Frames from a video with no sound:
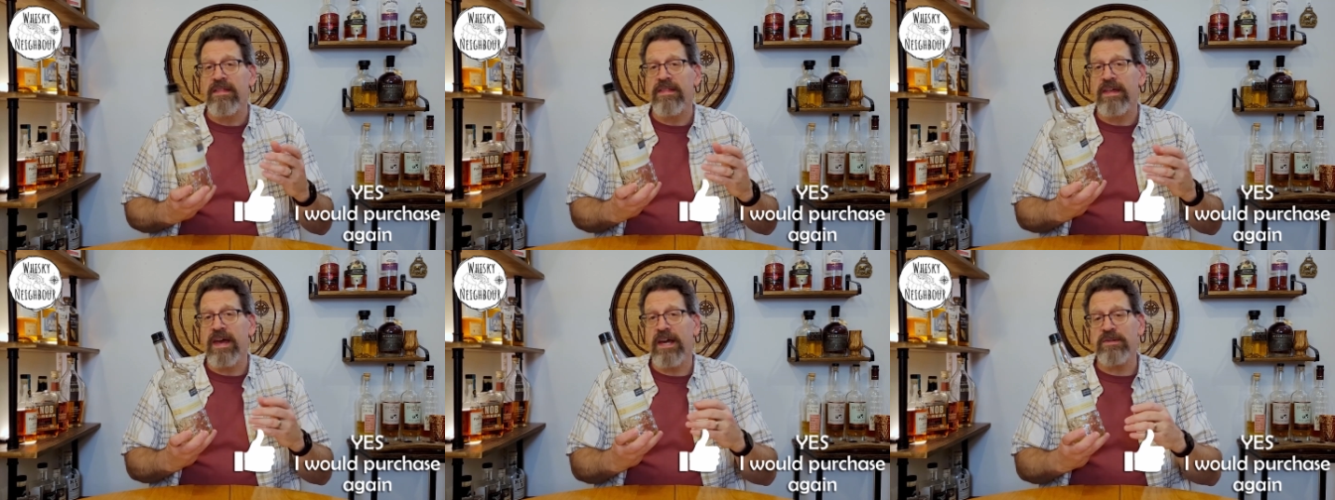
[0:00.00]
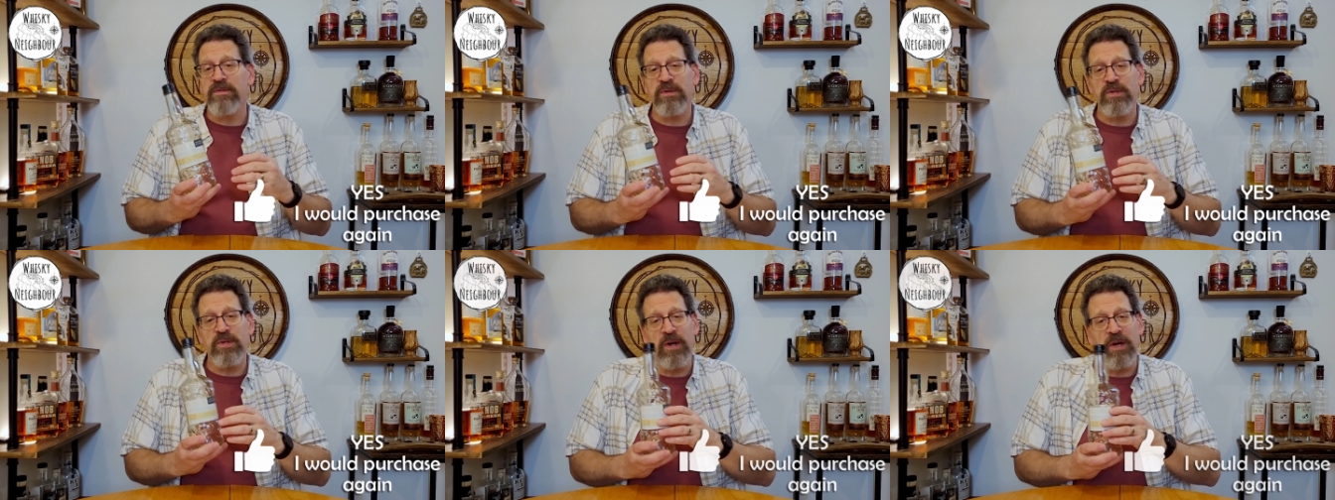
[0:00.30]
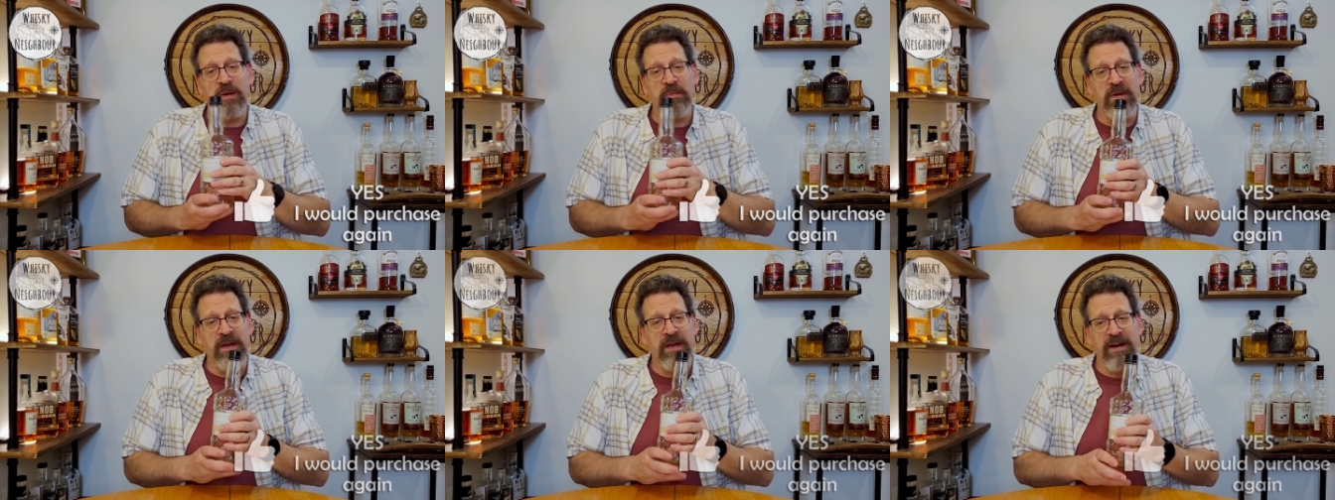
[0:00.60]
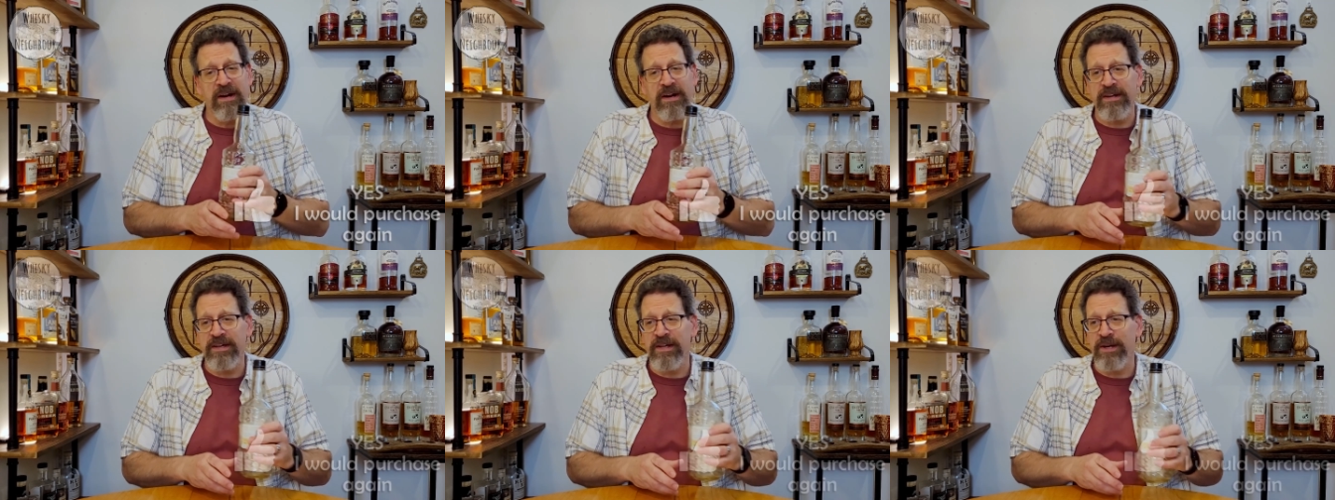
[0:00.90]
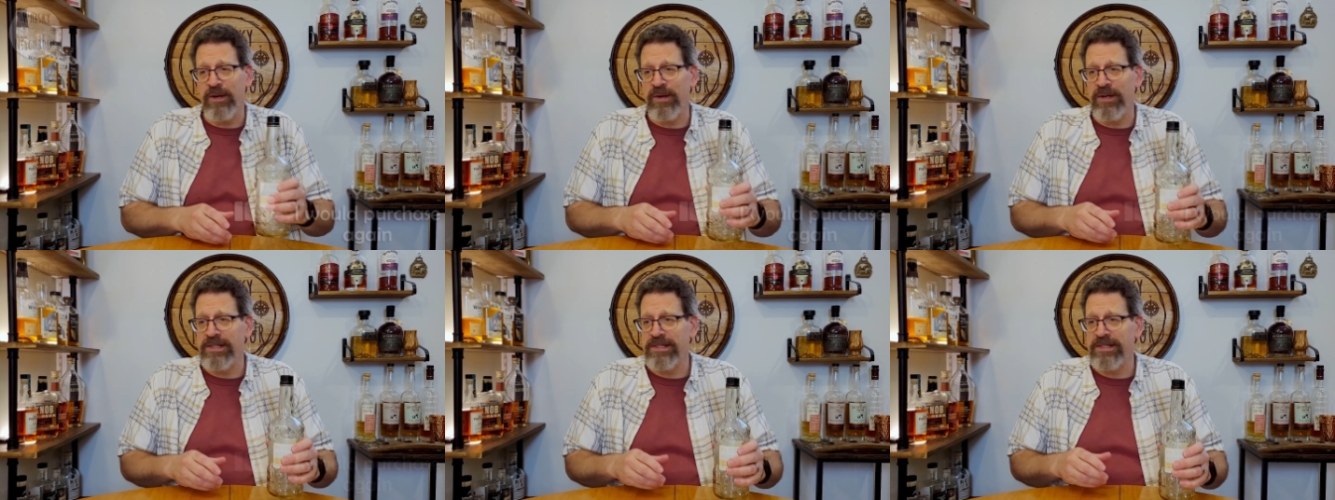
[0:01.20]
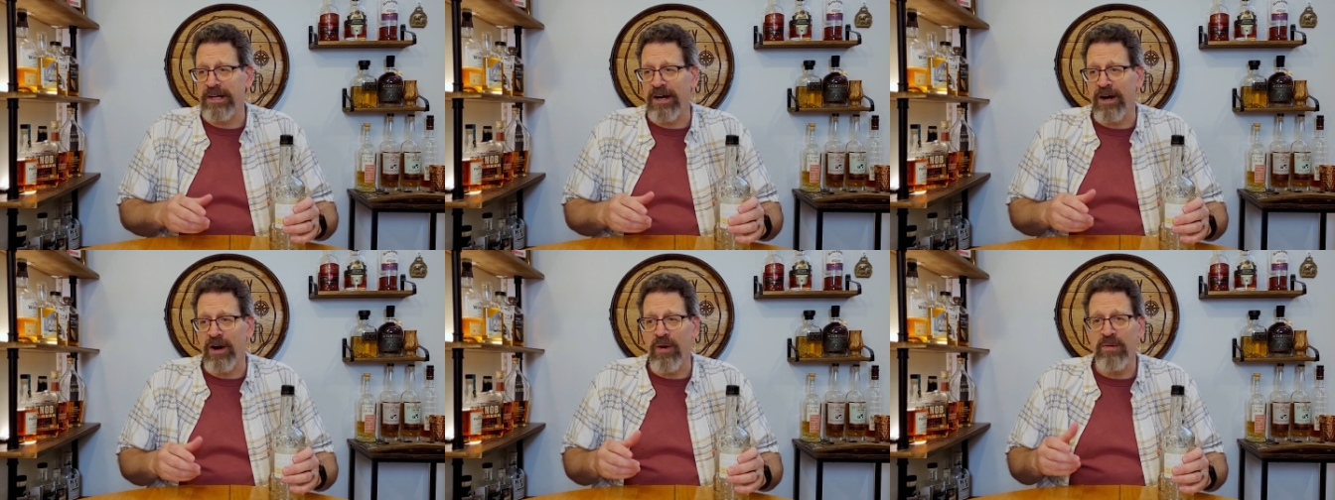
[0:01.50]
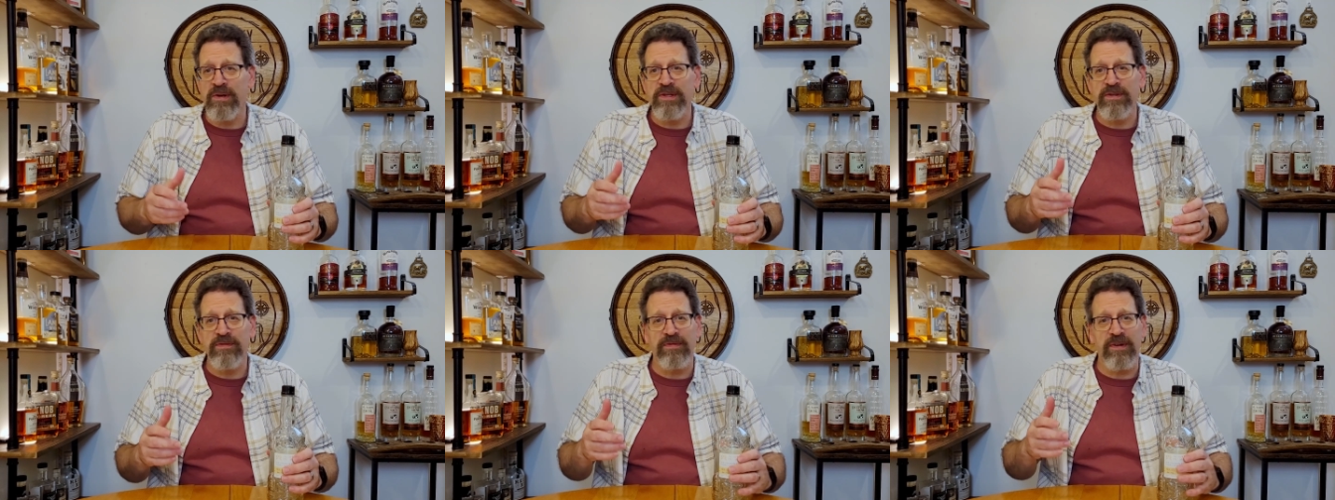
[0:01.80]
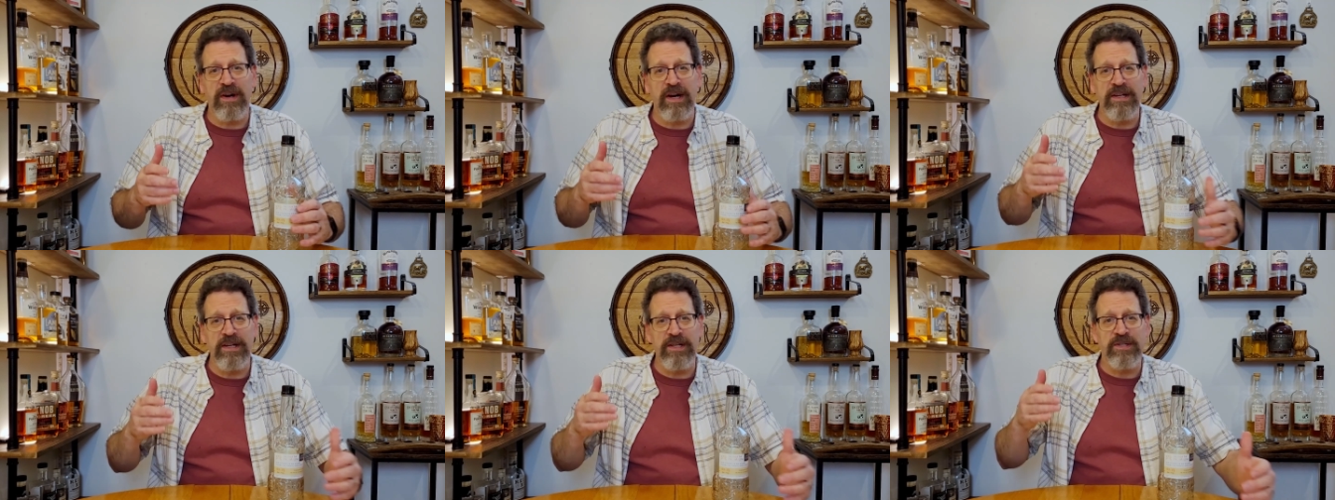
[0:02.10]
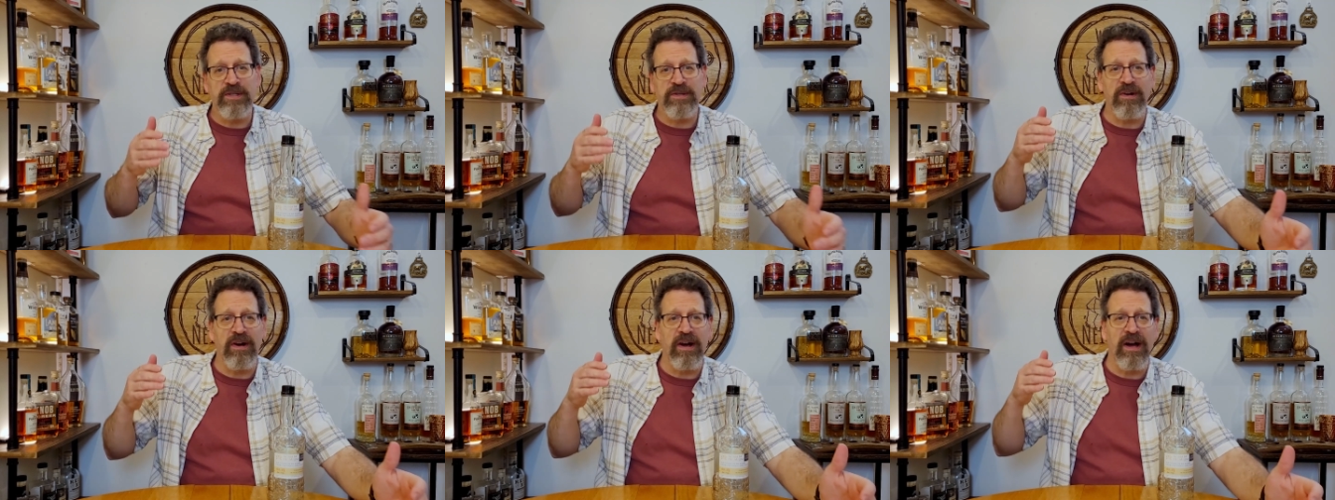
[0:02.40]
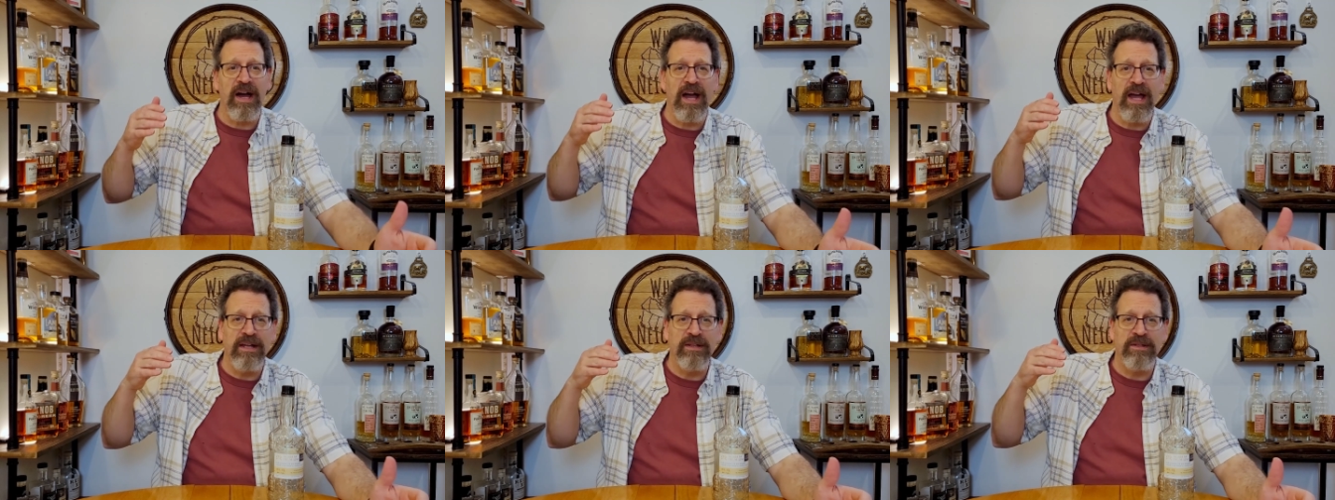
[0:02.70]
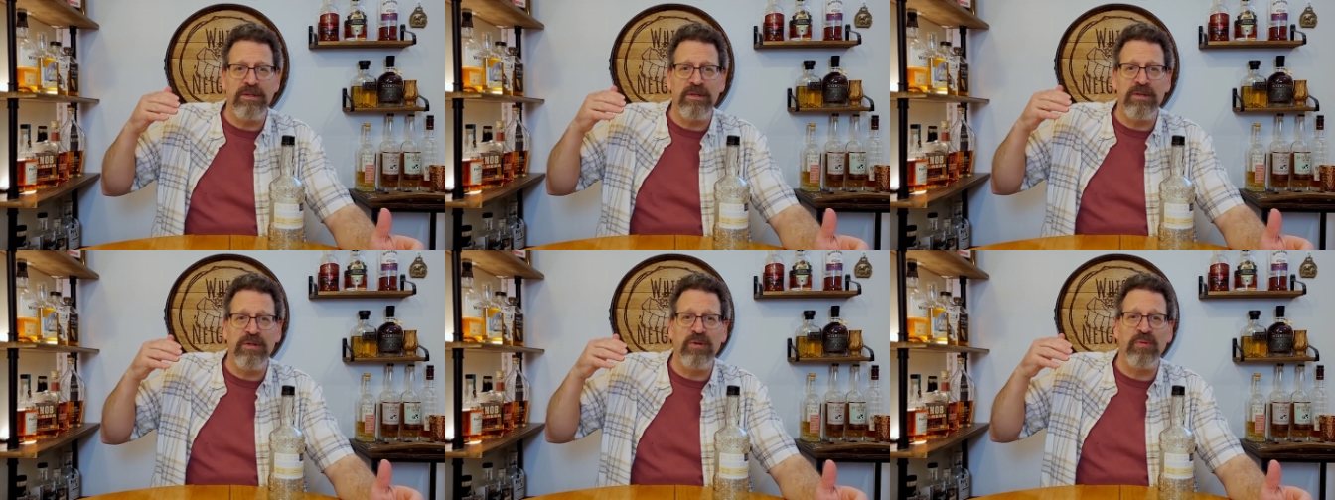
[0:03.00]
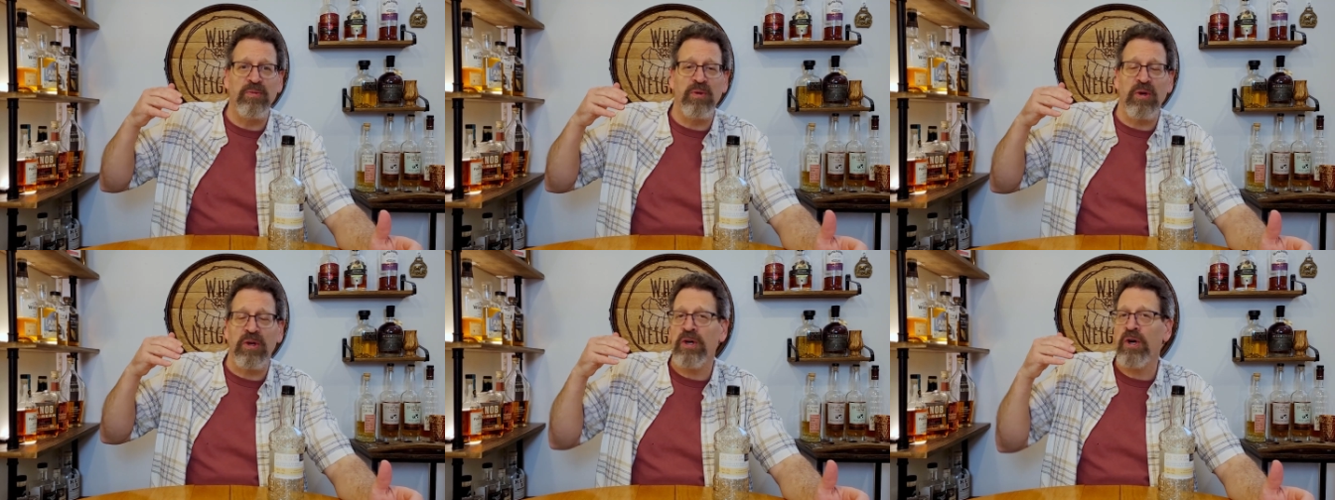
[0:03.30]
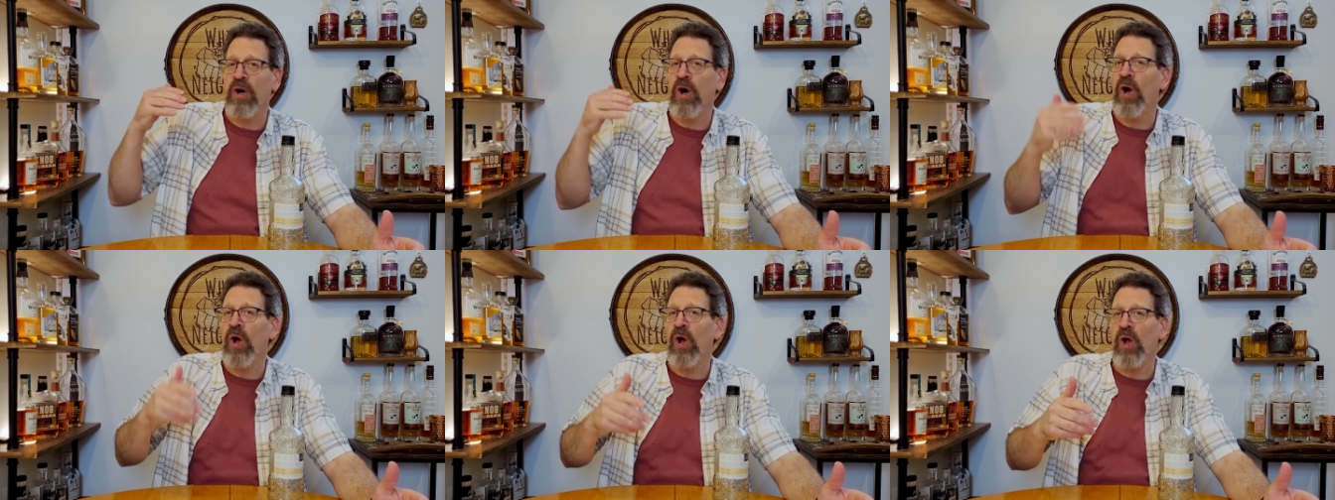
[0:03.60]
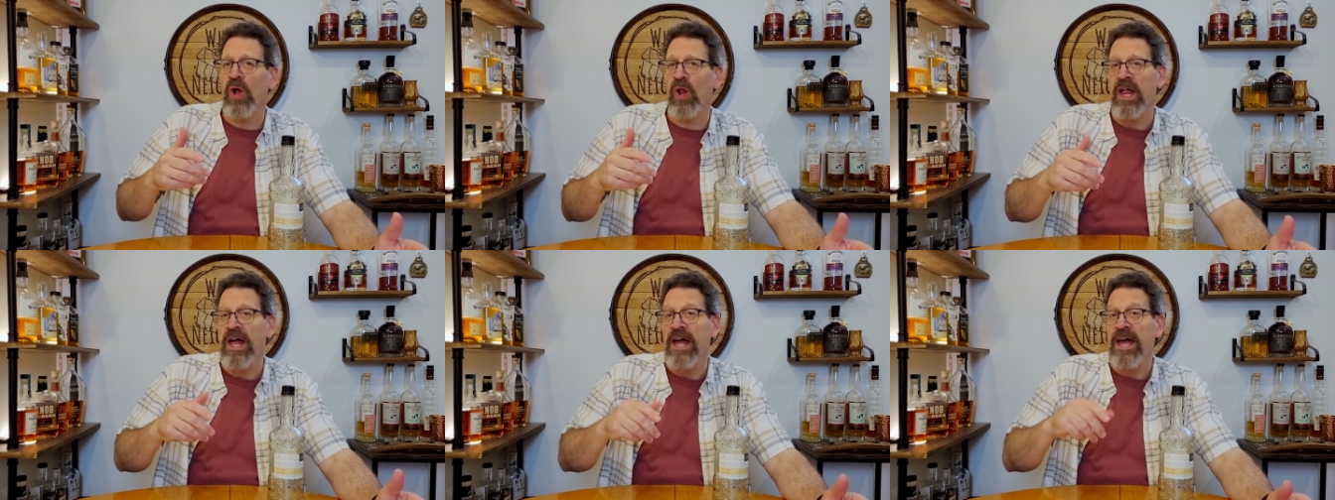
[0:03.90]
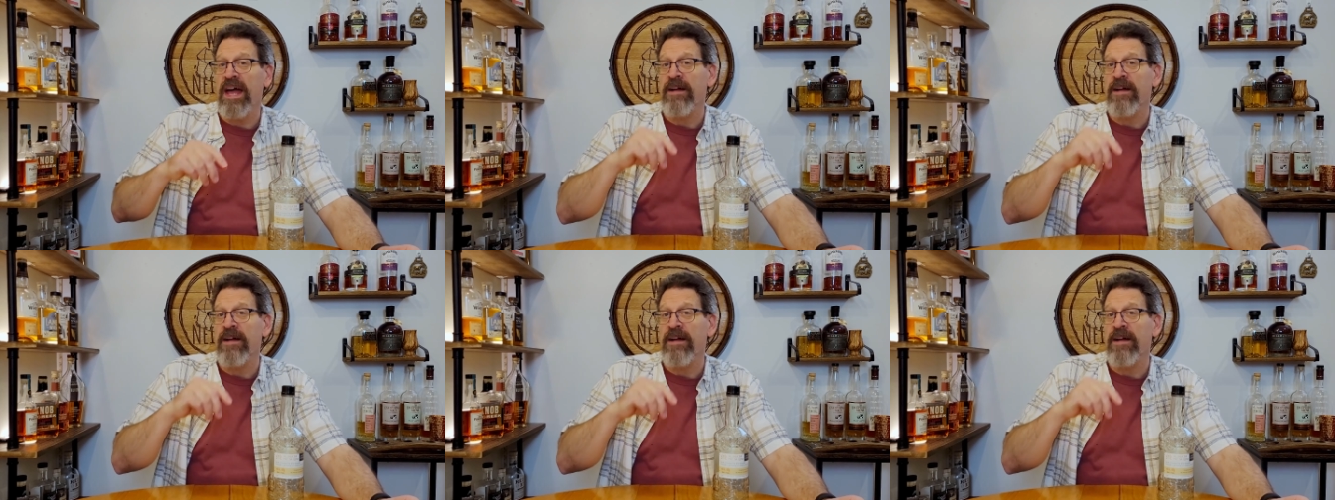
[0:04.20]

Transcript: Thanks for joining me here. You know, it's always fun to try to recall.